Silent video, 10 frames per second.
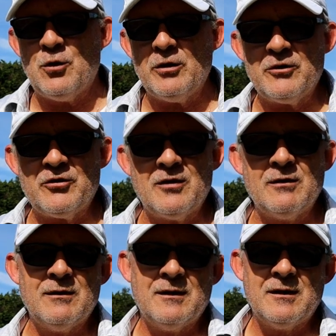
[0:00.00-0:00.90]
of
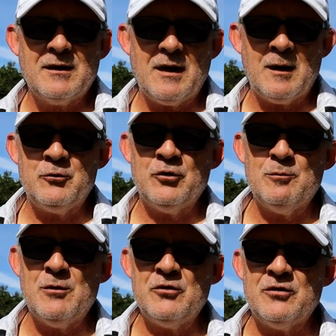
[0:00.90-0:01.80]
August, and I'm
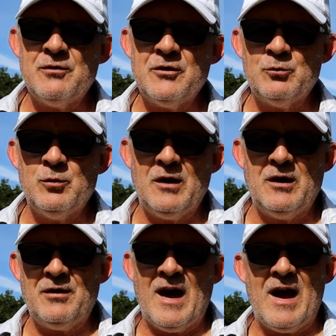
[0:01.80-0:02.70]
sure most of us
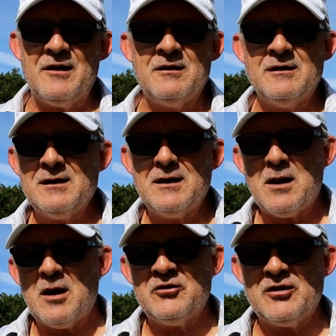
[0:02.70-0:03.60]
will have had
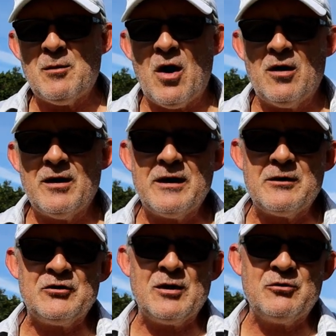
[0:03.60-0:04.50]
a summer
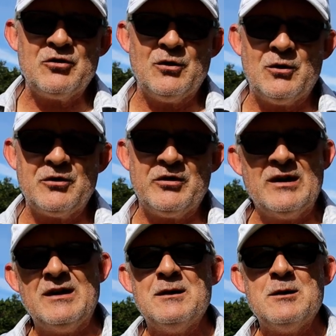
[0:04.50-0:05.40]
holiday of some
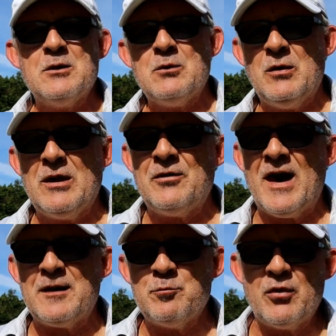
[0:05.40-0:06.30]
sort. We'll
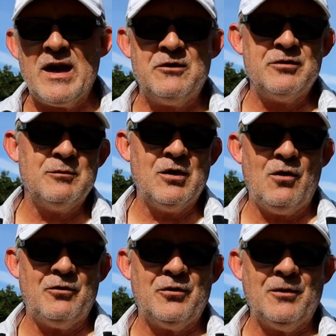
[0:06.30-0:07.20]
have had a break from
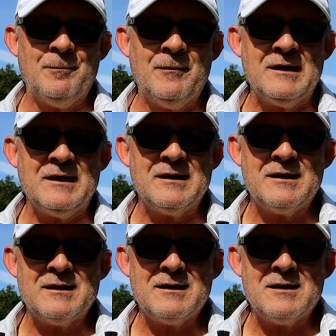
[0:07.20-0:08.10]
golf.
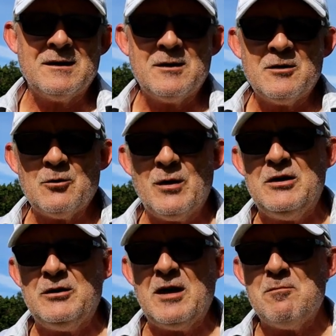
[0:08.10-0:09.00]
So
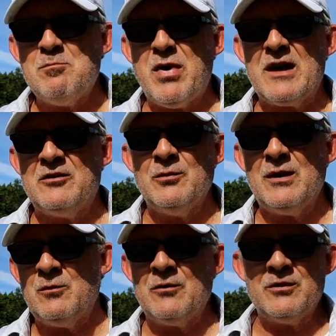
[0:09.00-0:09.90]
when you come back
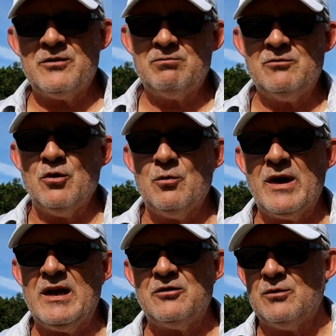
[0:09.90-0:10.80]
to it, whether it's
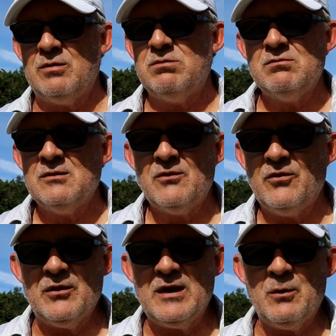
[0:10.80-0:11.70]
2 weeks or
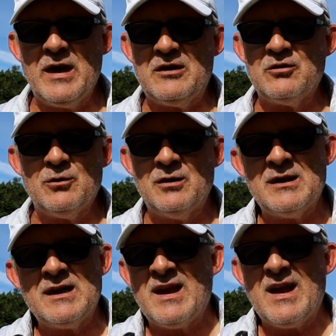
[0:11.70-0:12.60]
3 weeks or
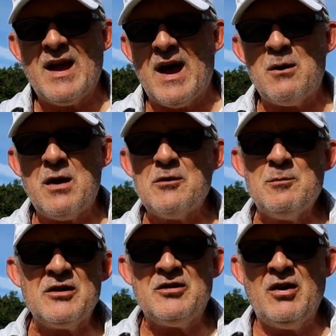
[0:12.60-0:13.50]

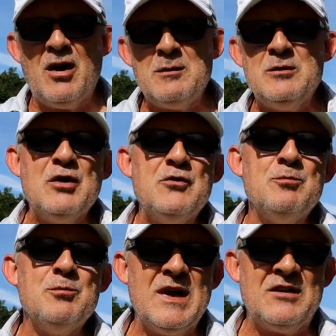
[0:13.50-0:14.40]
however much time
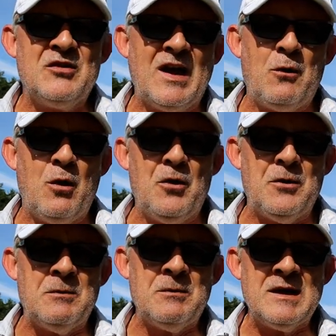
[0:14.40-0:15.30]
you've missed out
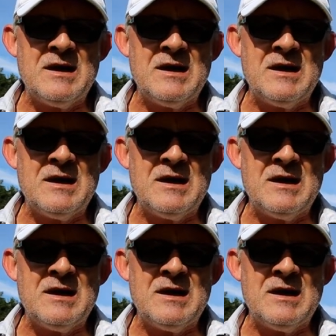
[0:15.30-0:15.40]
on,